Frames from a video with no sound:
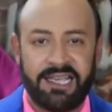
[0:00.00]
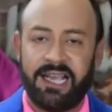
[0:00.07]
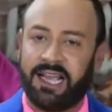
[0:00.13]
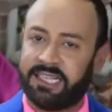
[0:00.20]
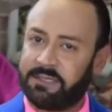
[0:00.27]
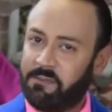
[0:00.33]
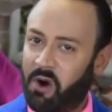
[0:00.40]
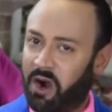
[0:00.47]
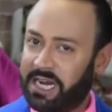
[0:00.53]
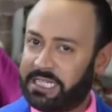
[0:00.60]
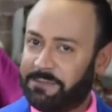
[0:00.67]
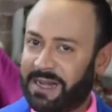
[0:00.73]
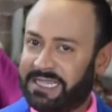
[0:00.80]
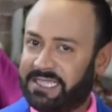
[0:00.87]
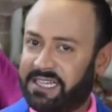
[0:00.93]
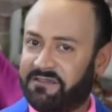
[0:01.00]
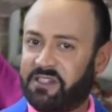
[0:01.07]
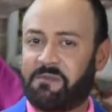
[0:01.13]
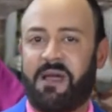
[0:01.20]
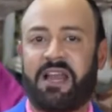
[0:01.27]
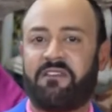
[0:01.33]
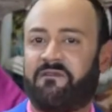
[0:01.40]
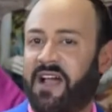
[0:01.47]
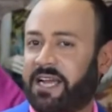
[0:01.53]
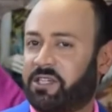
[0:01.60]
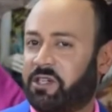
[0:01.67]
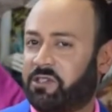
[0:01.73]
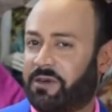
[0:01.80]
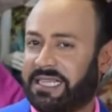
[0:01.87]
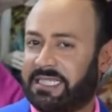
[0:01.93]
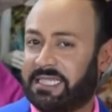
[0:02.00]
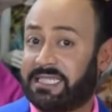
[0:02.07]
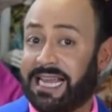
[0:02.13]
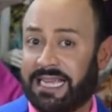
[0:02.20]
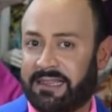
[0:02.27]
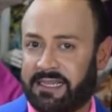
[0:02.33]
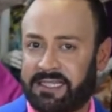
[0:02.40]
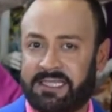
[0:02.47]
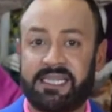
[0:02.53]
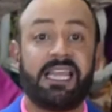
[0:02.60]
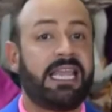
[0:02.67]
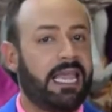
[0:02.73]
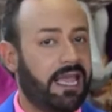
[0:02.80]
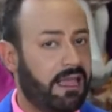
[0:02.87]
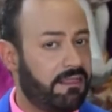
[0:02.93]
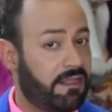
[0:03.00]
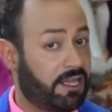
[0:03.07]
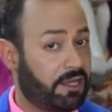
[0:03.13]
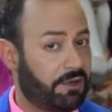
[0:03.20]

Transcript: It's more expensive to manufacture dresses like this in the